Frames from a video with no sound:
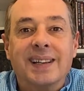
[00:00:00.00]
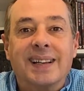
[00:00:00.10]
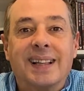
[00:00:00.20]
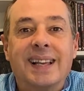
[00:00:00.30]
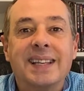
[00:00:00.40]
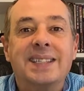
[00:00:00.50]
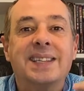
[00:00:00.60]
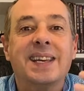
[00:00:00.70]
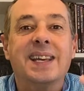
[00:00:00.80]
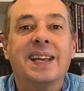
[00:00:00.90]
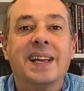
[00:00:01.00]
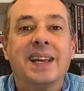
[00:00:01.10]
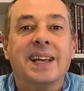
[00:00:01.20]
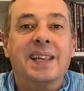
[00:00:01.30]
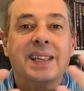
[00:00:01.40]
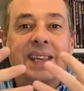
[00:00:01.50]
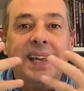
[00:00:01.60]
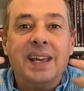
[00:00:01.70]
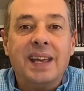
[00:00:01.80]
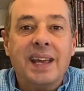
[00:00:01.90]
cleansing
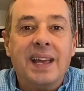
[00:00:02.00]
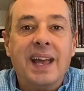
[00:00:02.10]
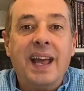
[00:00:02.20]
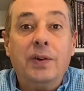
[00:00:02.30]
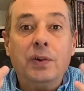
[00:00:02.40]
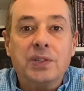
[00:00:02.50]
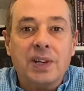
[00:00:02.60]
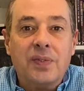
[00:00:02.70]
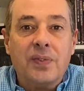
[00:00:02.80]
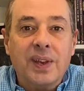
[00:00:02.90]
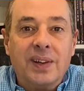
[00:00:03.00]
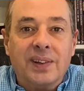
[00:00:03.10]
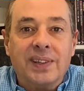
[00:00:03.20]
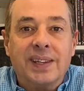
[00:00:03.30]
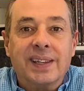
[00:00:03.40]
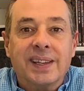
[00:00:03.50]
the energy field